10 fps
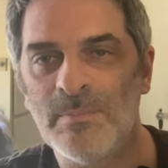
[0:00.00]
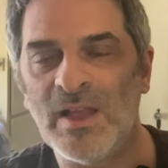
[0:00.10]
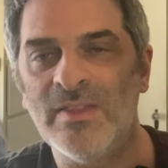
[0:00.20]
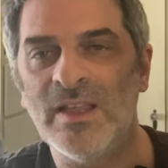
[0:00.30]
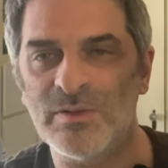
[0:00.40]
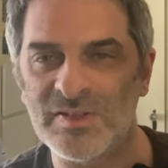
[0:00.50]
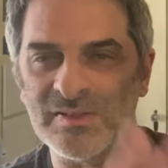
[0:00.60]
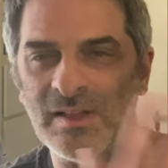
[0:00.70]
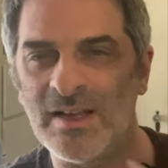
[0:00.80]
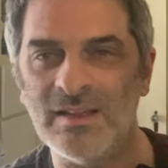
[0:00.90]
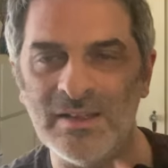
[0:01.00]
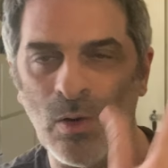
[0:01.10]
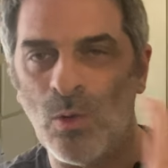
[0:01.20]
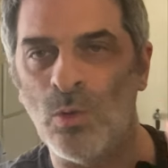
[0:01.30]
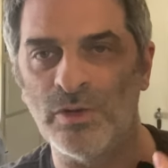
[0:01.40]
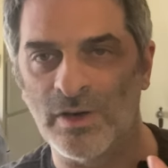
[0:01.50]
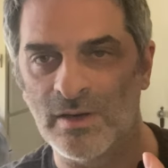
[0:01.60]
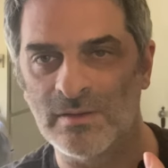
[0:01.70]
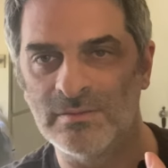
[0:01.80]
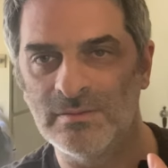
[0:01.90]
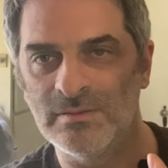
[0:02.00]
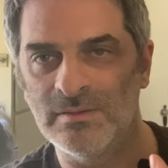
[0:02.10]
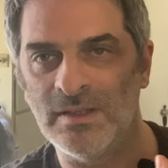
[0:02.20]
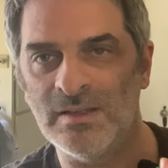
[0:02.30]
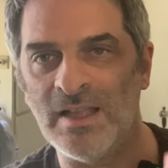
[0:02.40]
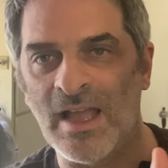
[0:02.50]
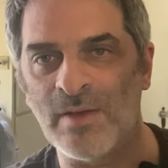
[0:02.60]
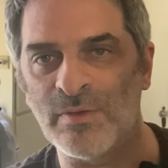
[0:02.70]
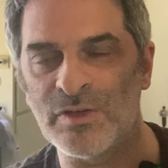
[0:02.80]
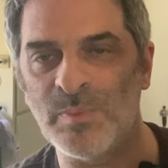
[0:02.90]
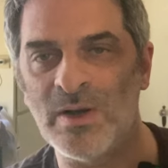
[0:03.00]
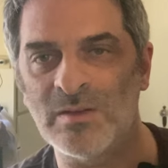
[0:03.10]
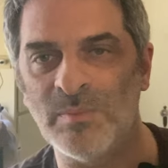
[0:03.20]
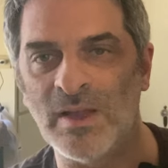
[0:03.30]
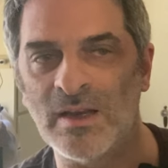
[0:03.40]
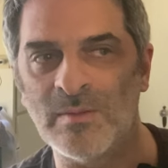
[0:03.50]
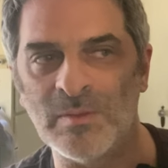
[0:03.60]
And they were slightly older than the average punk band.